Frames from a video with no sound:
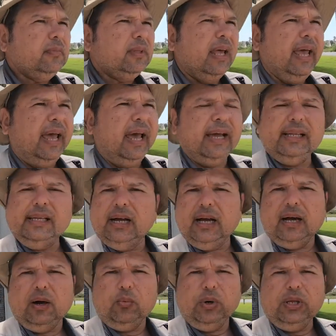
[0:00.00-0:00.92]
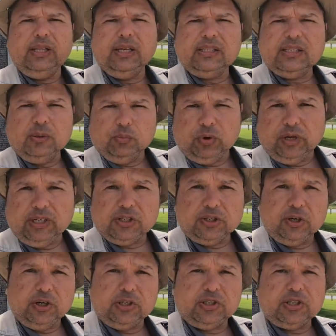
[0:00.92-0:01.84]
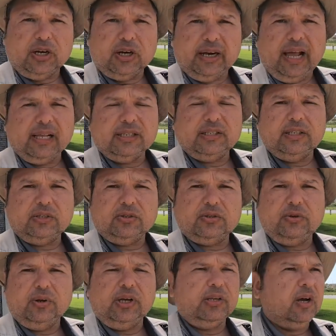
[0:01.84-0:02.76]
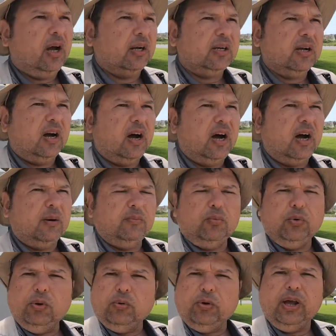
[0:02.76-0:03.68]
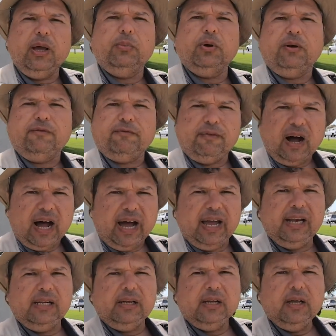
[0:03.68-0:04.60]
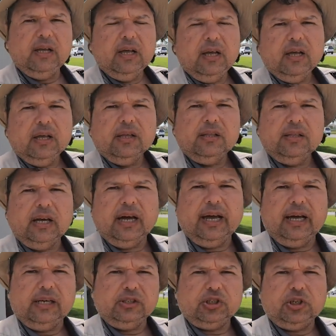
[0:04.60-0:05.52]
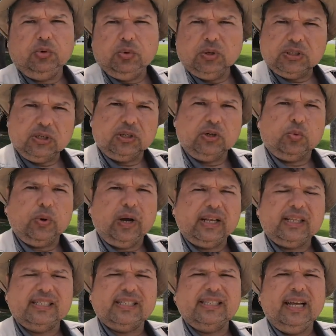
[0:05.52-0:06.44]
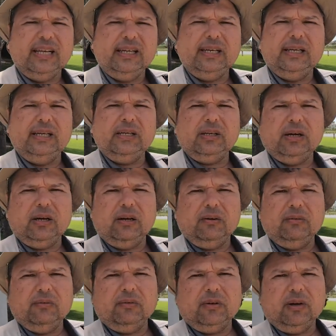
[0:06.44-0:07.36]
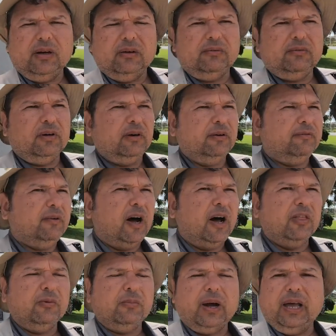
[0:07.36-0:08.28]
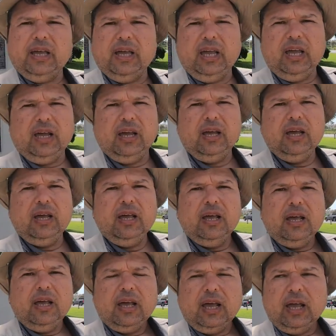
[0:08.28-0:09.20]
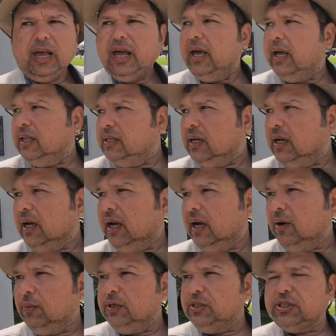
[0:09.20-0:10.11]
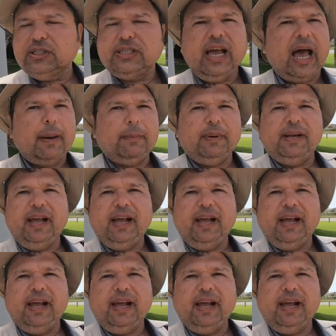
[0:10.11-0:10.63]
and uh, we did some research on Ancestry.com. We were able to find that she was a direct descendant of, of uh, Father Balli. And uh, we just happen